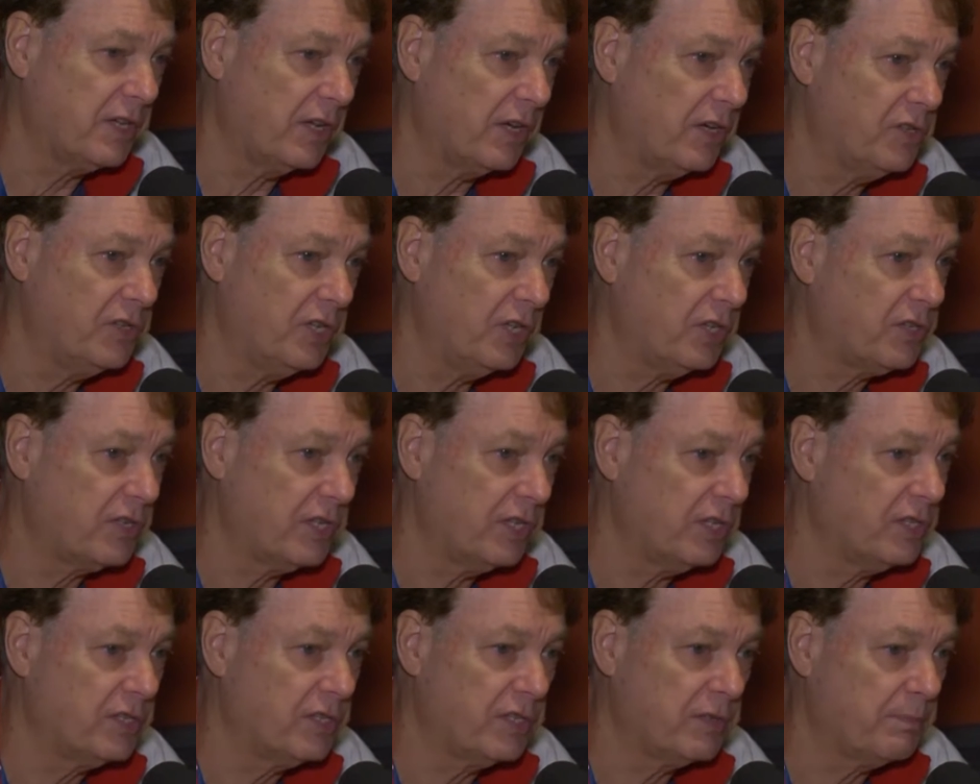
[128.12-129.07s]
that are just
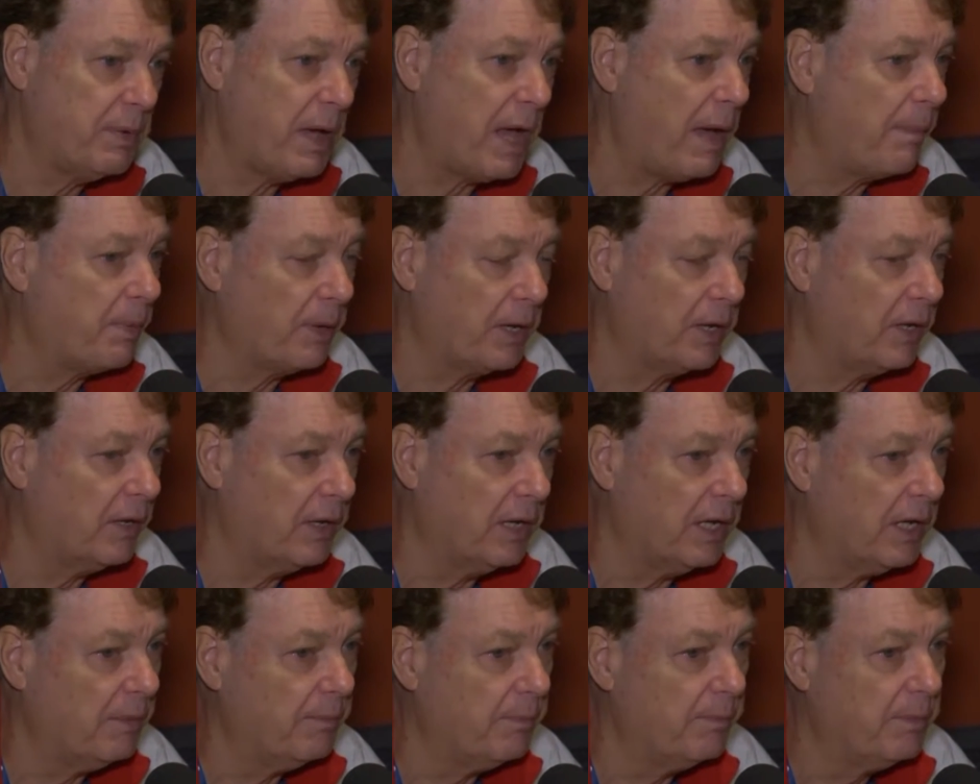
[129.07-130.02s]
as popular.
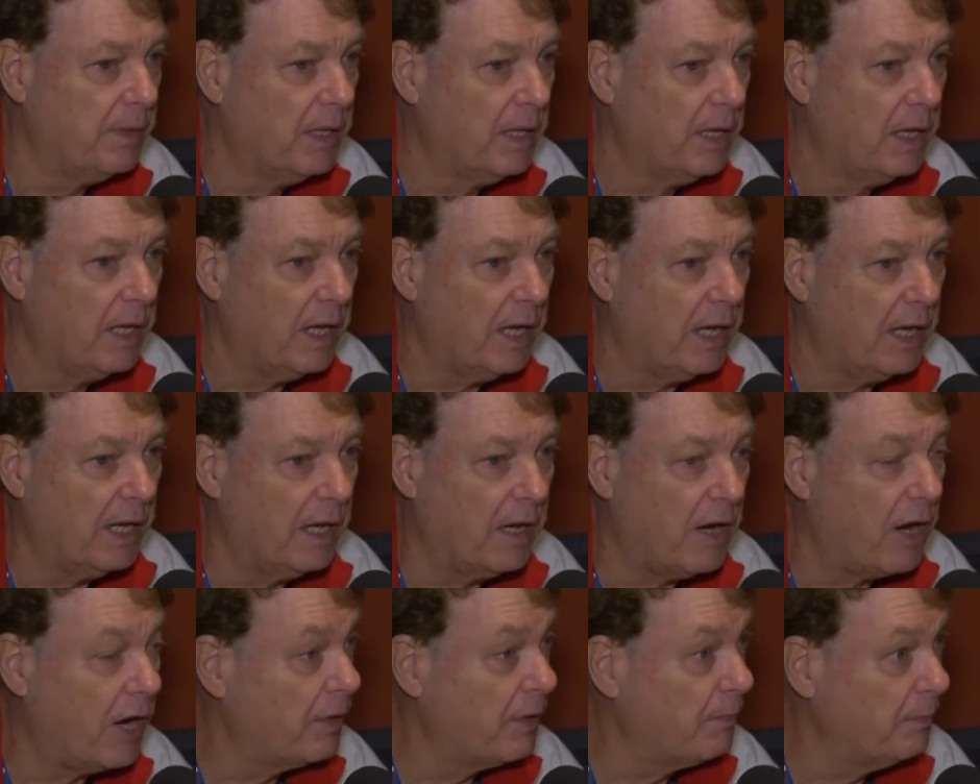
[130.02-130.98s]
Um,
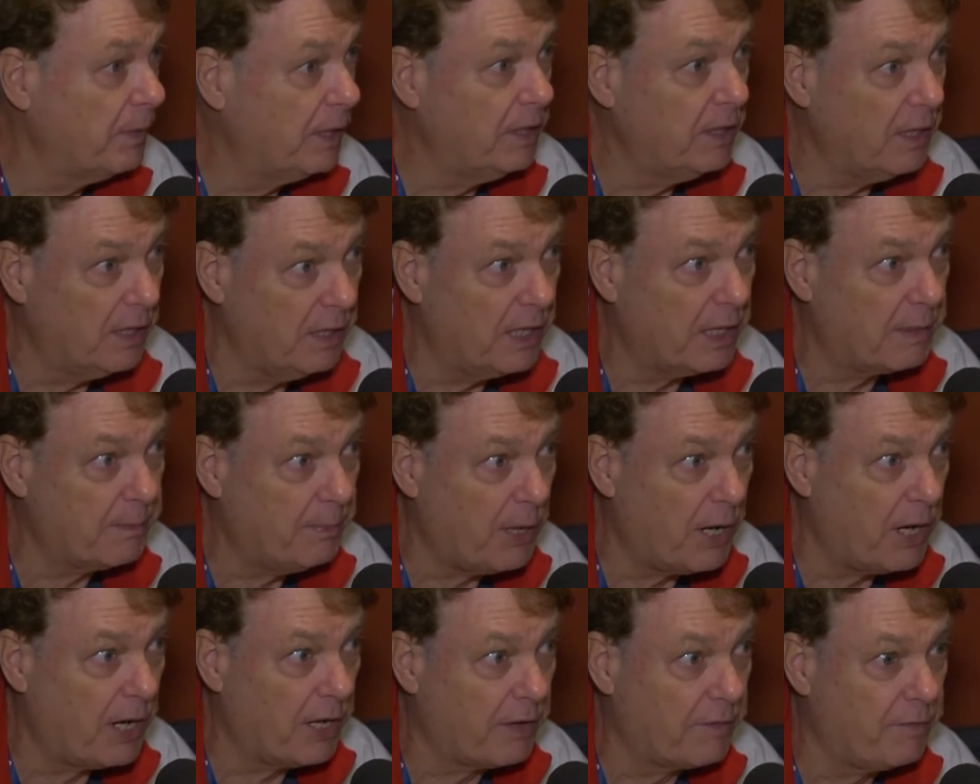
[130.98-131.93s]
uh, Aardman, uh, Nick
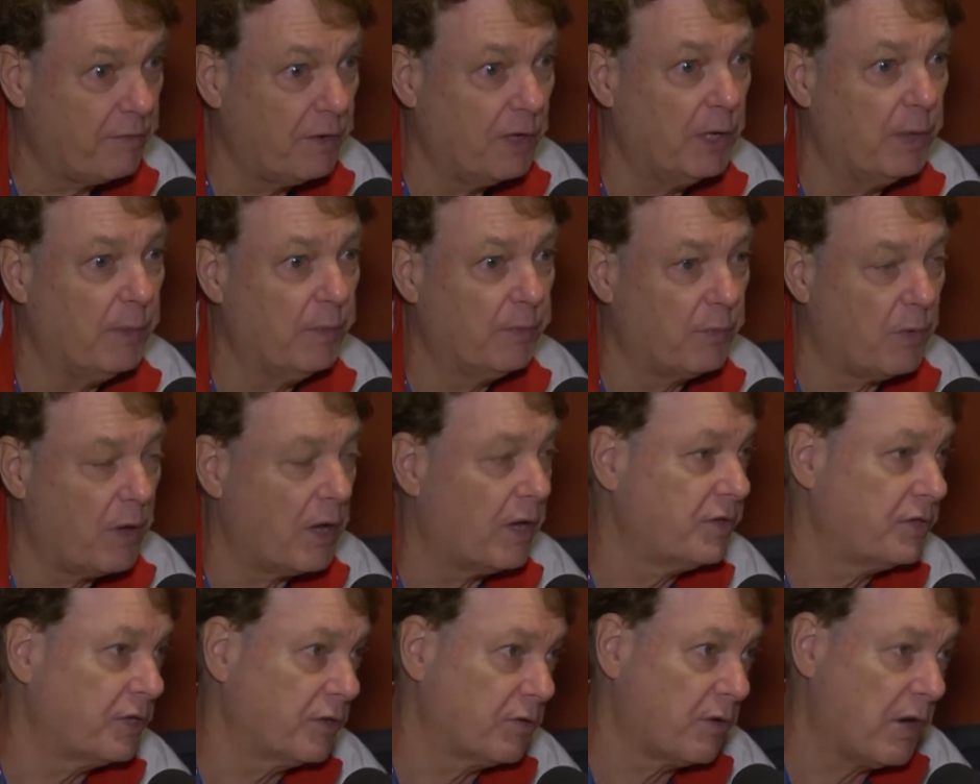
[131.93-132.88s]
Park films,
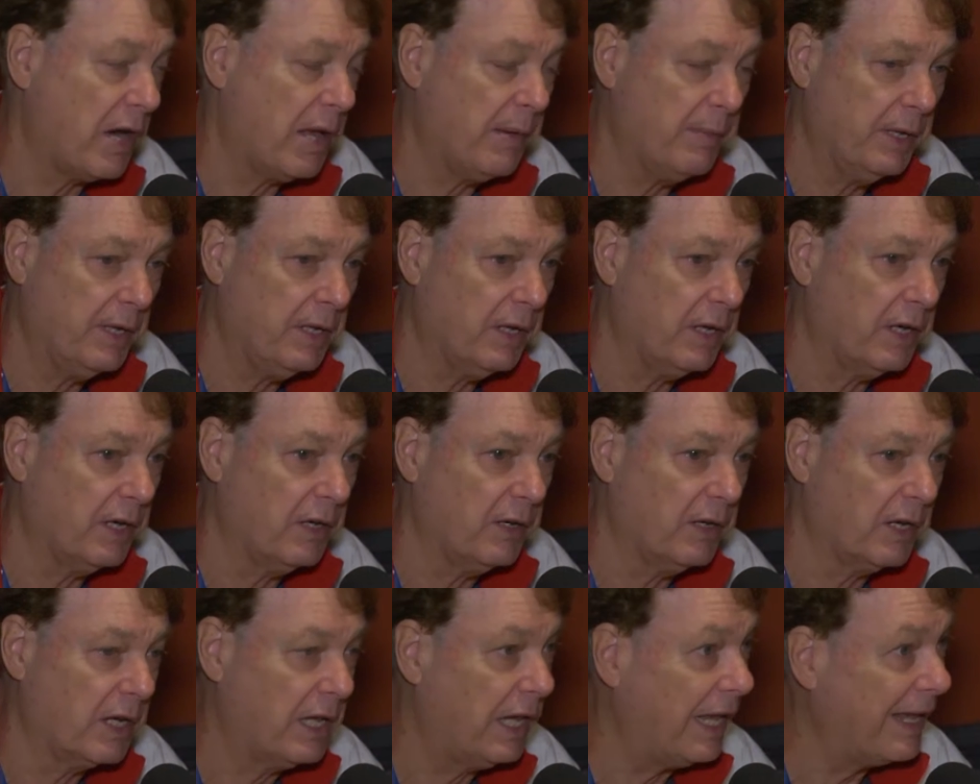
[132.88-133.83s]
Wallace and Gromit
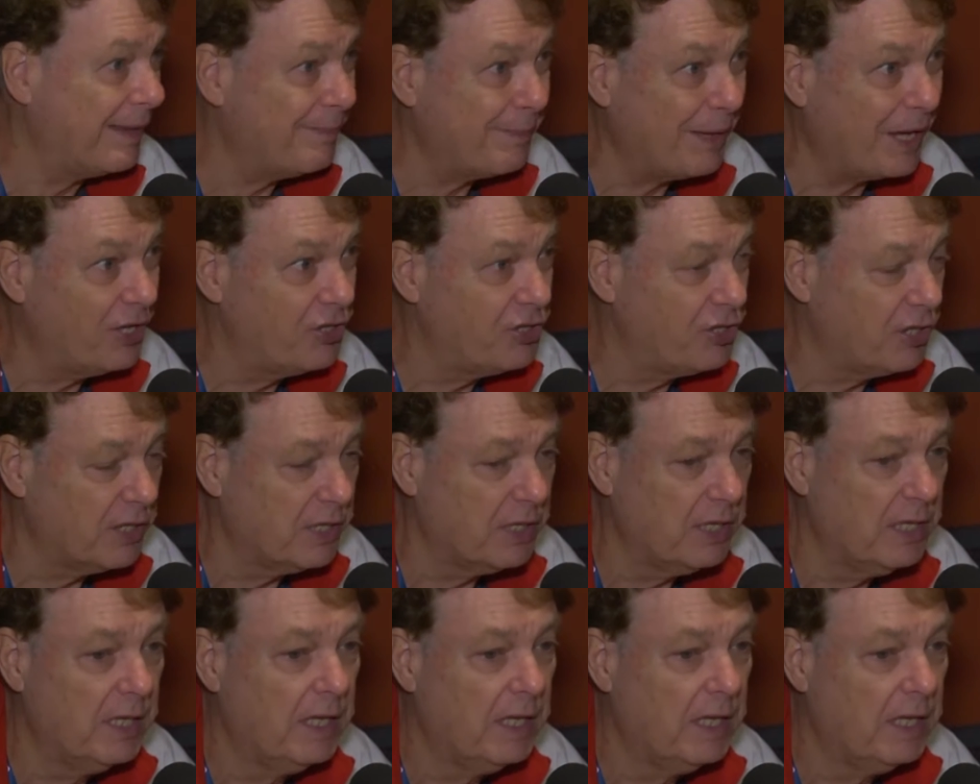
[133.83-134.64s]
are claymation.